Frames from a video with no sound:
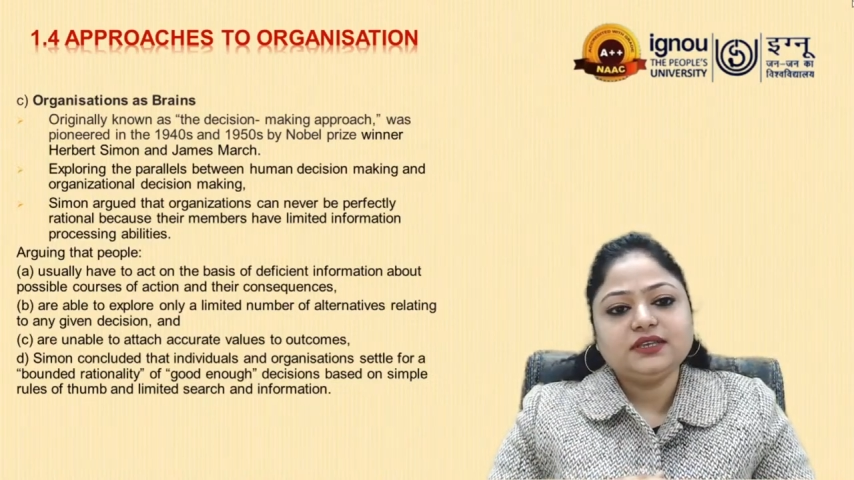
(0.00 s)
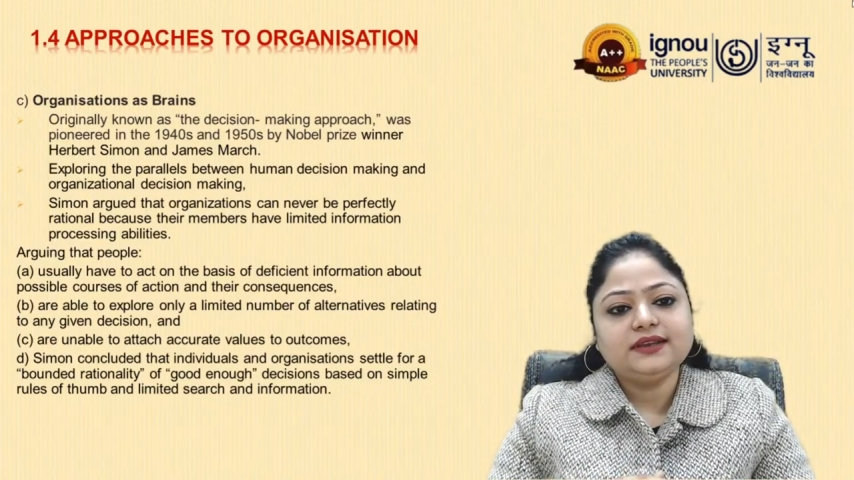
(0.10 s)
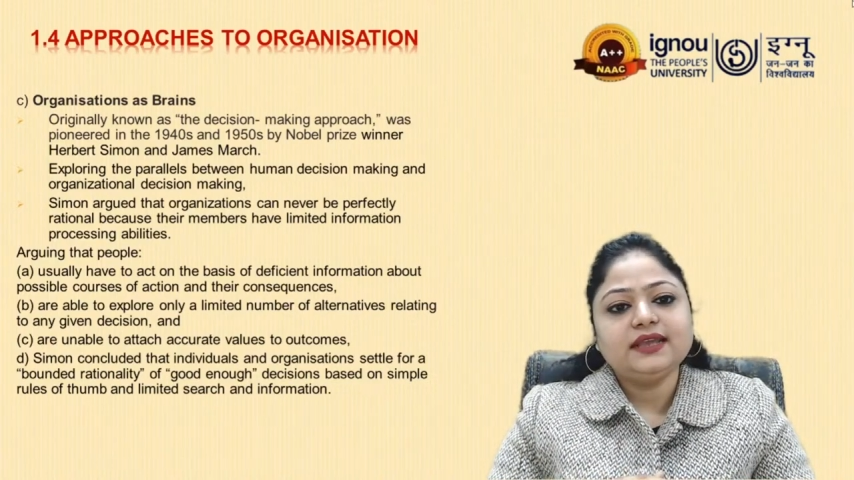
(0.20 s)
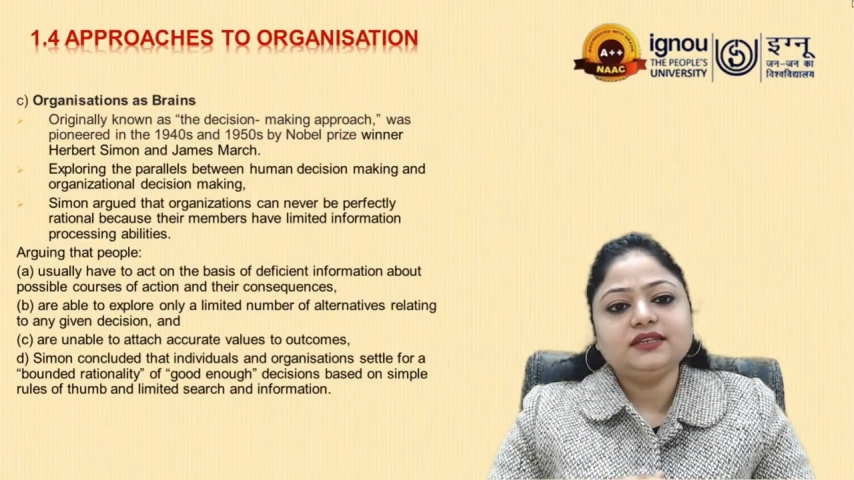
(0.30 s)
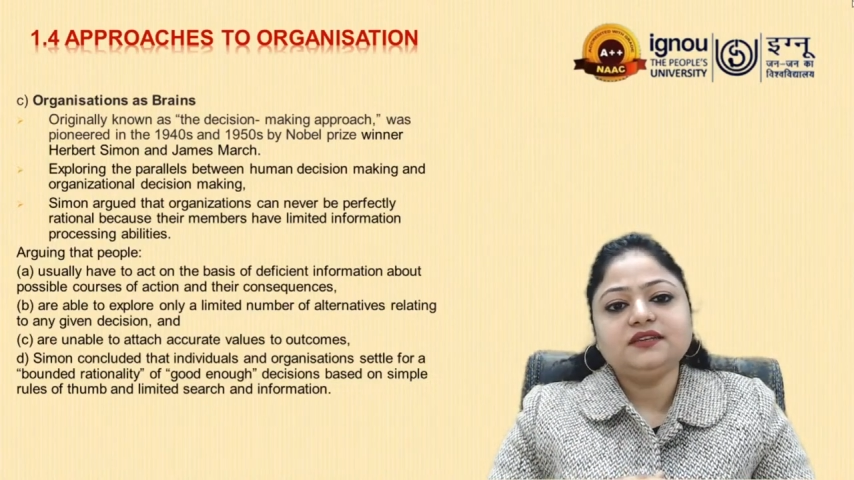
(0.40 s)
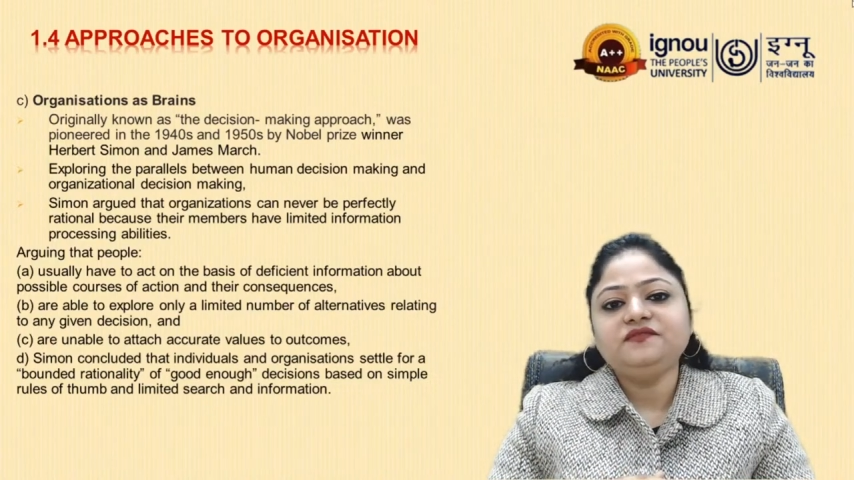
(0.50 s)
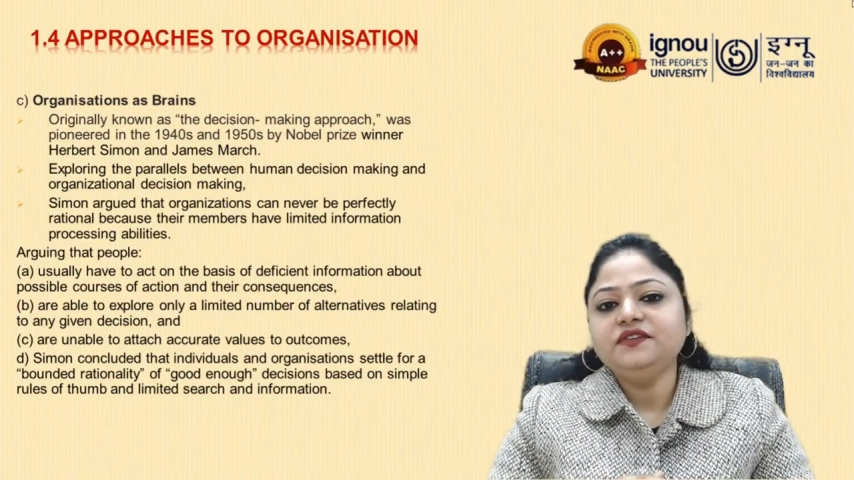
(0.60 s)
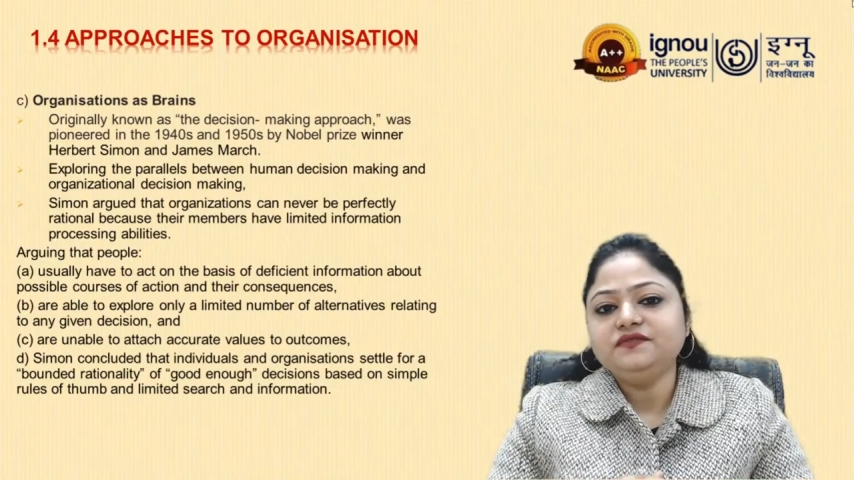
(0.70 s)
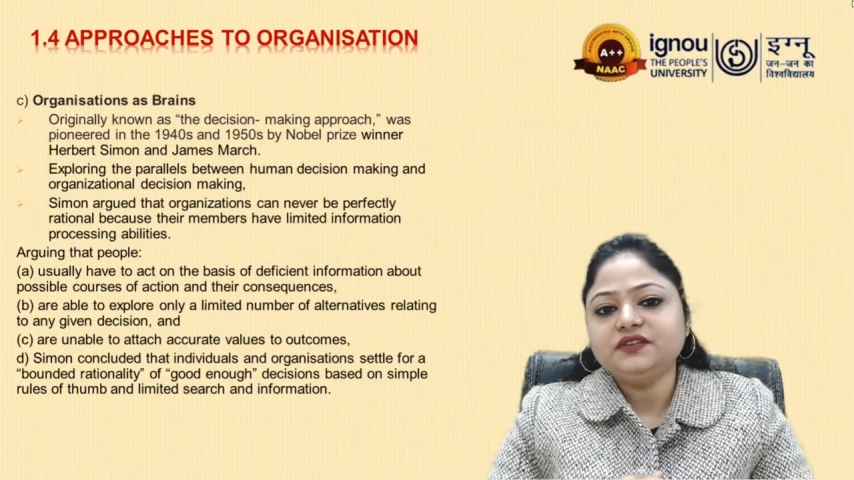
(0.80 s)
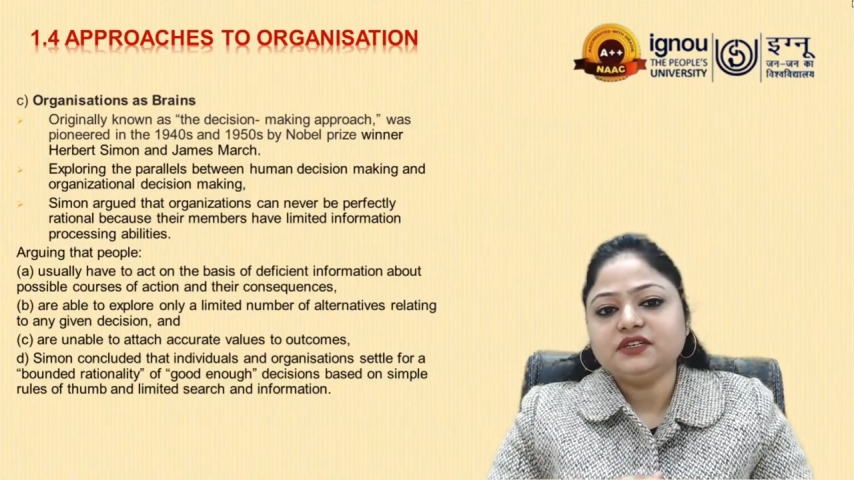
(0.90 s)
and
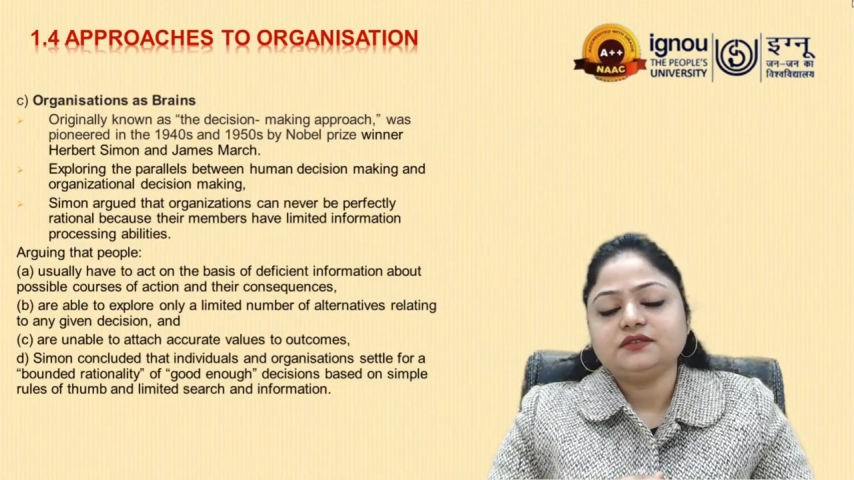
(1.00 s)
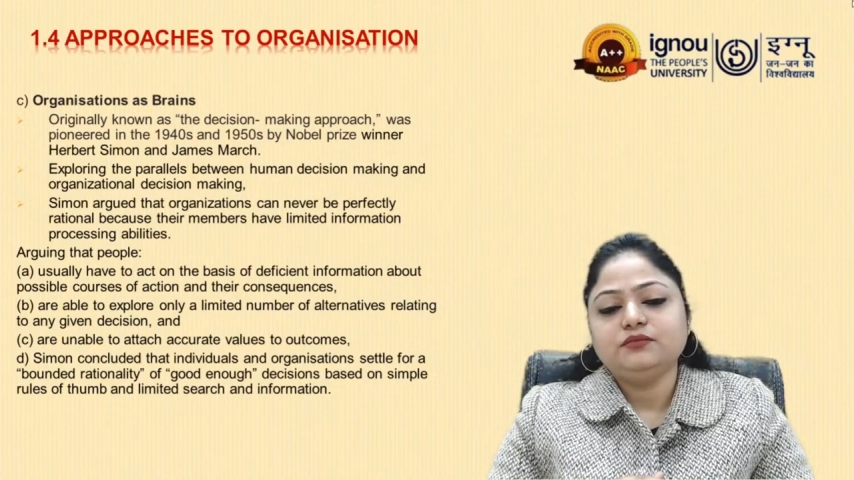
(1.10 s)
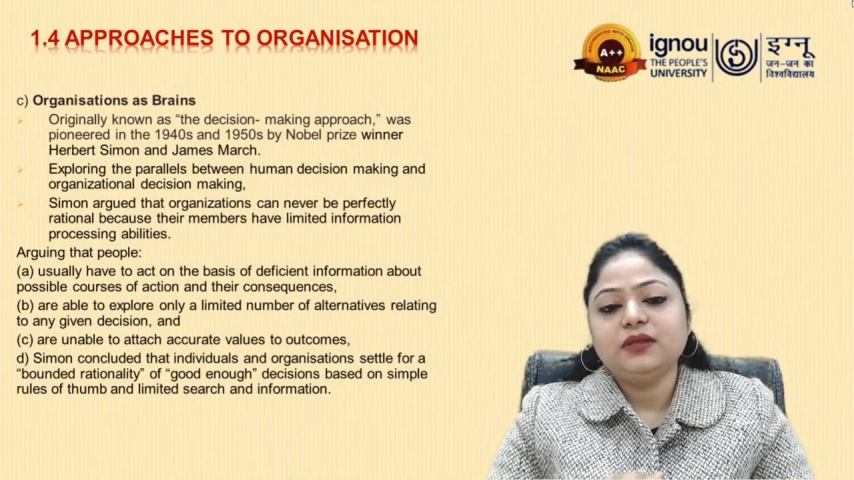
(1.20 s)
1950s